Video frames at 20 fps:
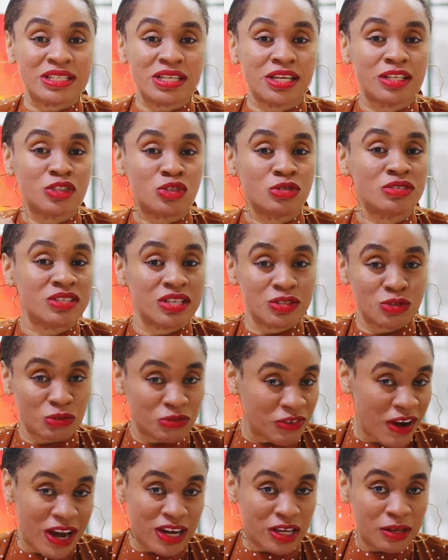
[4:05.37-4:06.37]
take Tuesday to
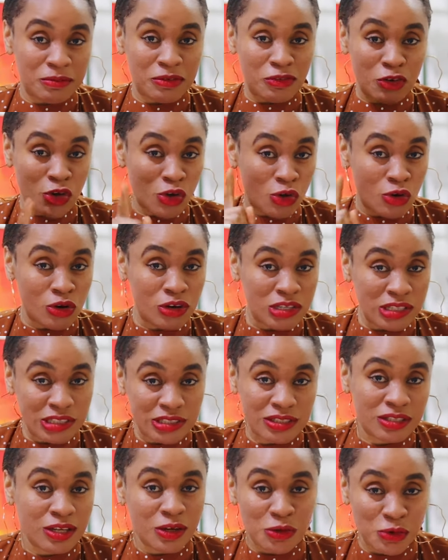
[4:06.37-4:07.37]
Friday before your
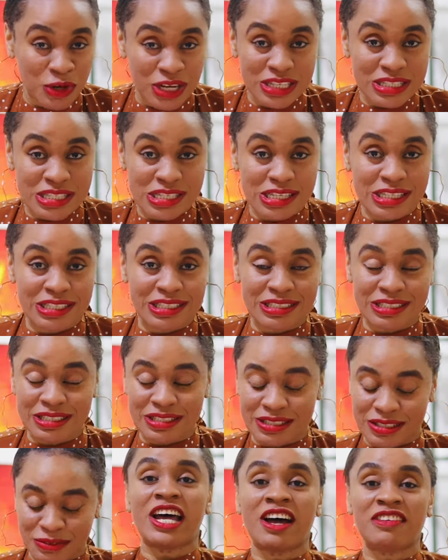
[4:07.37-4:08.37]
colleagues go and take
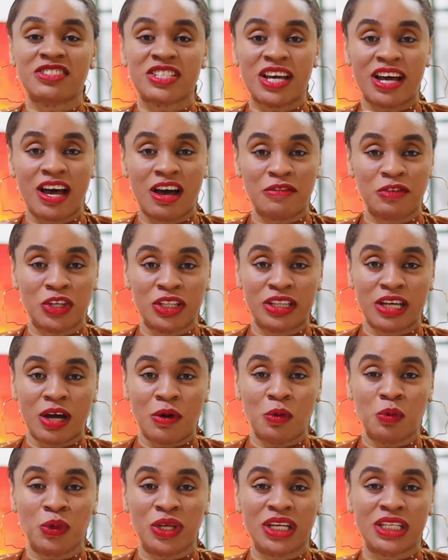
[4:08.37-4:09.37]
it. After having
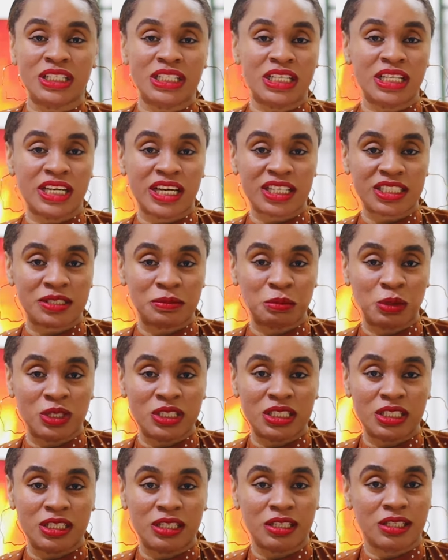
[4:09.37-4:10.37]
that week, the next
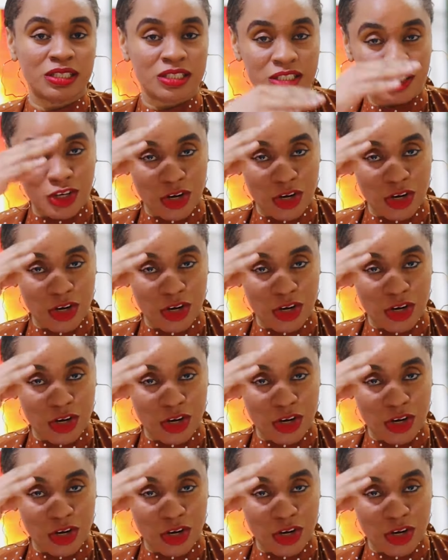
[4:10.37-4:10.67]
Monday is the